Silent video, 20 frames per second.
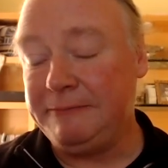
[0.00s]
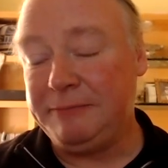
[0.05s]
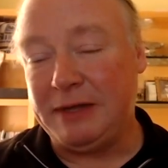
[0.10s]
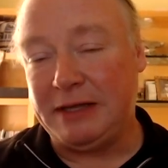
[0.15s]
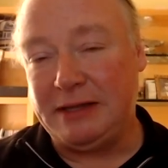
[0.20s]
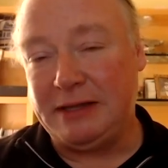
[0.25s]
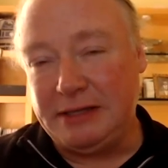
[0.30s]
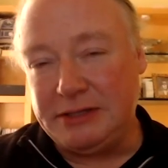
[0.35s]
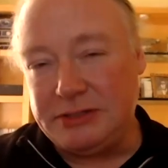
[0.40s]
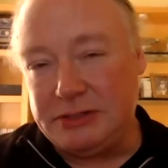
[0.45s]

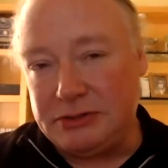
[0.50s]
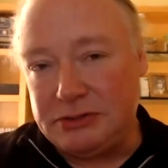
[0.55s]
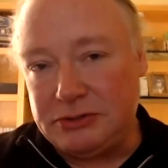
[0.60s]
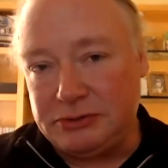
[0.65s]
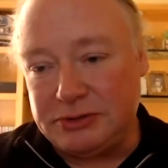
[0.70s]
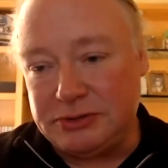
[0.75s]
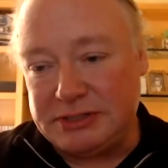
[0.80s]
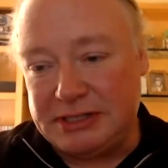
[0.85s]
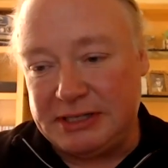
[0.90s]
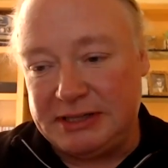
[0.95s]
And these are
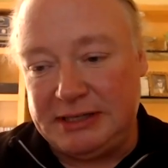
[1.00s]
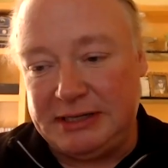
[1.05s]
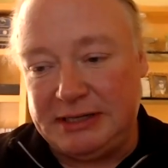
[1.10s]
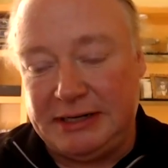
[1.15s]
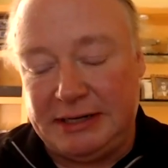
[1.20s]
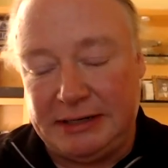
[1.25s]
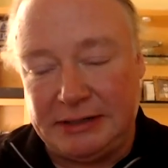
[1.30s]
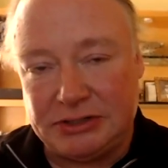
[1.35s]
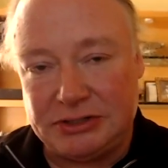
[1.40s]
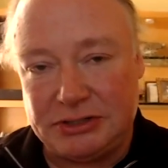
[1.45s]
tools that the
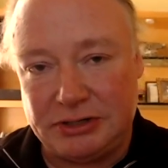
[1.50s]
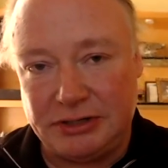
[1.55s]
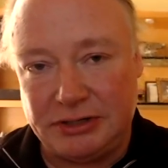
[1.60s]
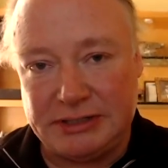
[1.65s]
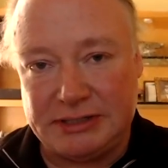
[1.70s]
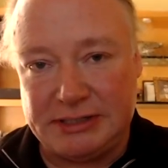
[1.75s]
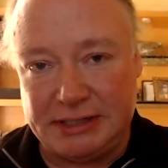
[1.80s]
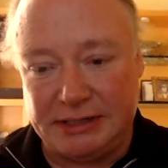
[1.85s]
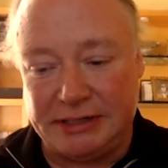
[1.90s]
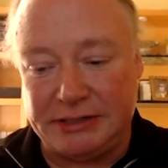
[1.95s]

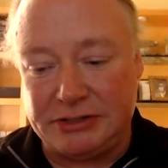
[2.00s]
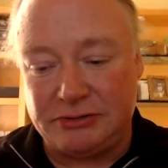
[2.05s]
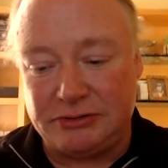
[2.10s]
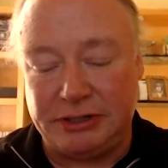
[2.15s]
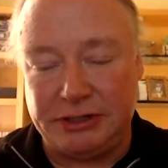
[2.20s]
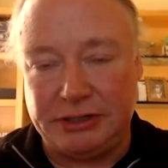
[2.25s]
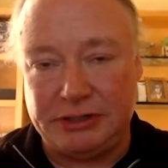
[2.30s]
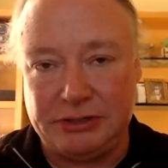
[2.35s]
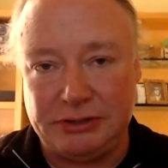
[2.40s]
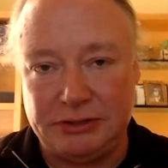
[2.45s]
insurance industry
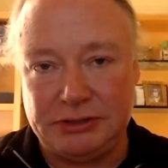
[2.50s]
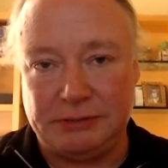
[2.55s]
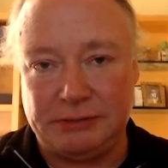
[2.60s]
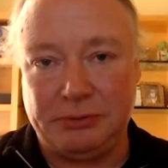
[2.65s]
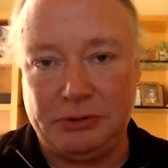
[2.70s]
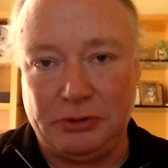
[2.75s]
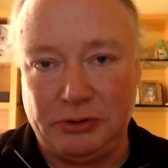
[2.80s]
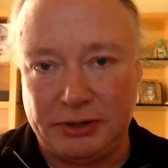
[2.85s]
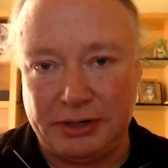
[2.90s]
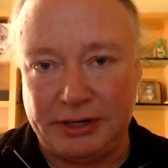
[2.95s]
could
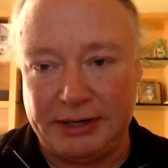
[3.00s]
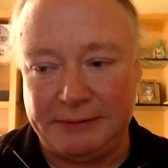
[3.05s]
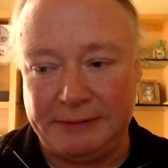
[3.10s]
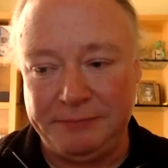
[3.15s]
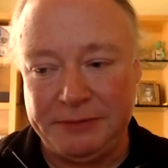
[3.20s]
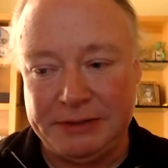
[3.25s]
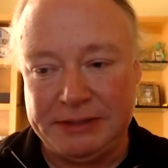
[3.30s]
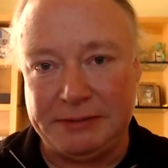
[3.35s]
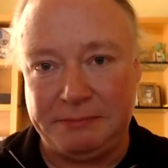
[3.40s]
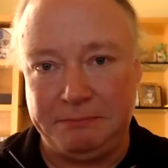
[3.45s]
deploy
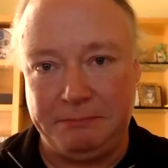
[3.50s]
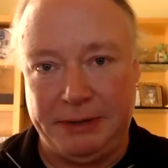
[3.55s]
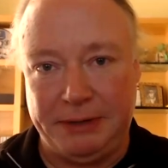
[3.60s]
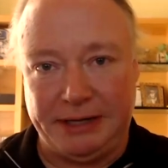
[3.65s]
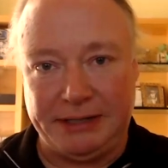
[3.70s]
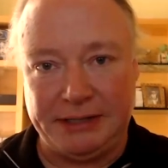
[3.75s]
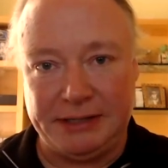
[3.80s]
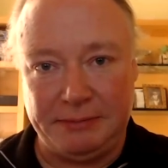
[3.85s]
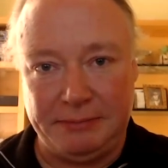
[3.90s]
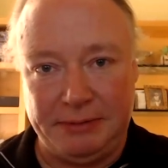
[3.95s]
to
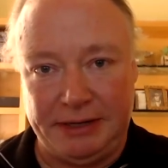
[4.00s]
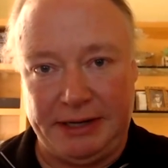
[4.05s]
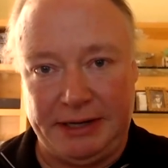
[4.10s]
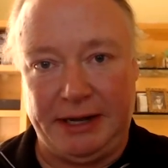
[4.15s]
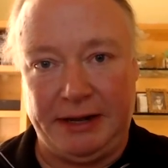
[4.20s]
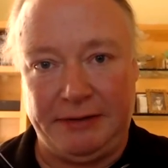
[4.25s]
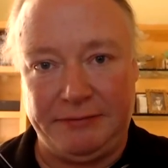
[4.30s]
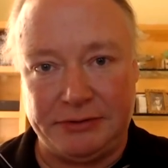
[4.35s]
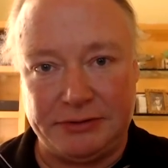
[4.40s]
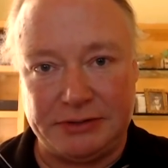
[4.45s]
bend the
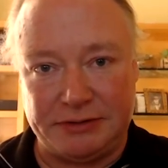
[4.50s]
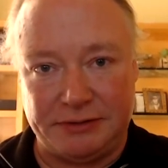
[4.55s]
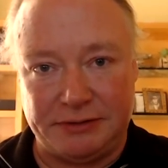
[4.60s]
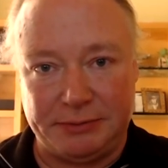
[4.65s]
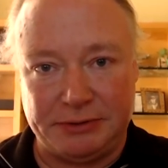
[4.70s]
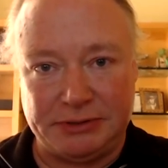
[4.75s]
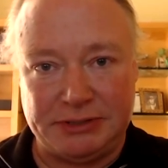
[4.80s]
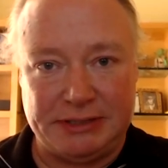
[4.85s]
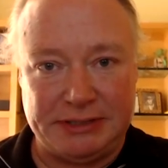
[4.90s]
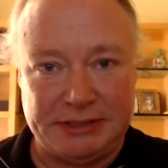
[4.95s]
behaviors of the
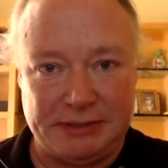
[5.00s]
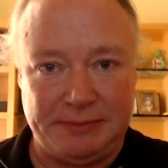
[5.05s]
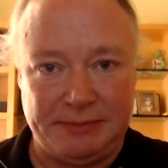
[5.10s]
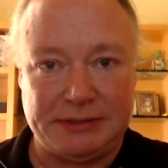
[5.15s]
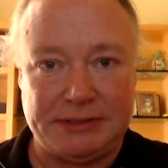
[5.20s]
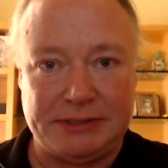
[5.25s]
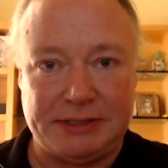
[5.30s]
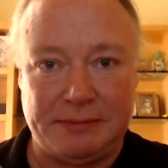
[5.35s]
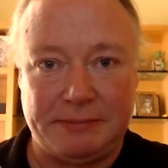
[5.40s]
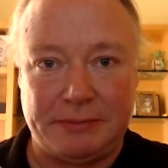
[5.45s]

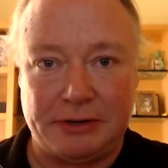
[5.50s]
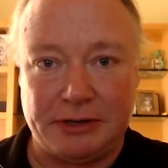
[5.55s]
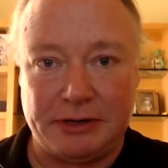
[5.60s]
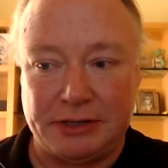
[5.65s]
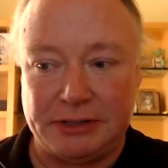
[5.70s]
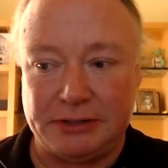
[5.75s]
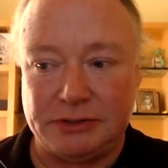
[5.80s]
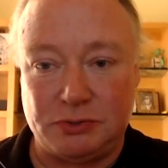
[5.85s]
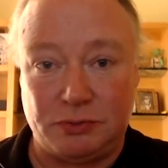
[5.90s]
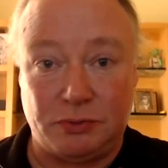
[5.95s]
participants in the
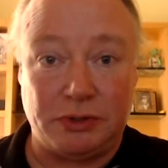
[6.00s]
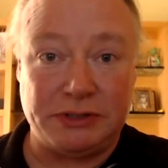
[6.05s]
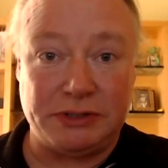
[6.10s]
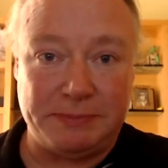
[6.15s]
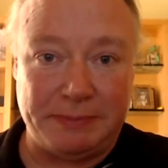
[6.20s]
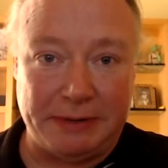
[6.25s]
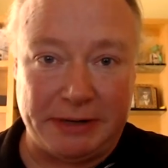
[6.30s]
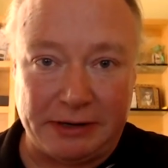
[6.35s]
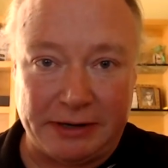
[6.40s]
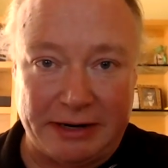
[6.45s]
market towards
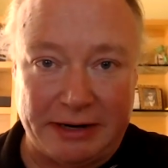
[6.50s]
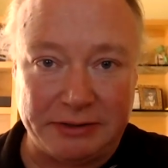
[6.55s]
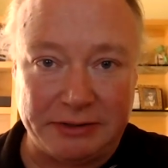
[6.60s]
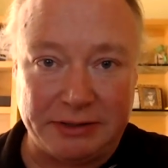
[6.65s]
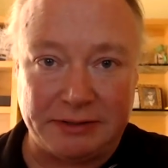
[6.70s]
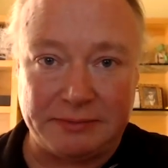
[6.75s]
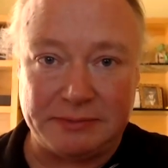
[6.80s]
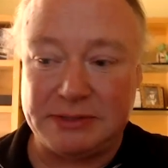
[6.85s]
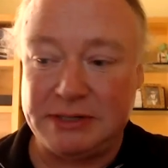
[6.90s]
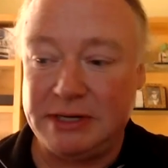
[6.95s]
better
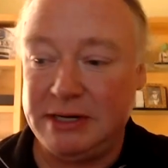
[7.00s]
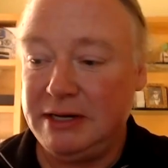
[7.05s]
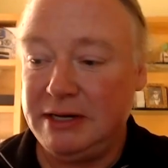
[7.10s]
outcomes.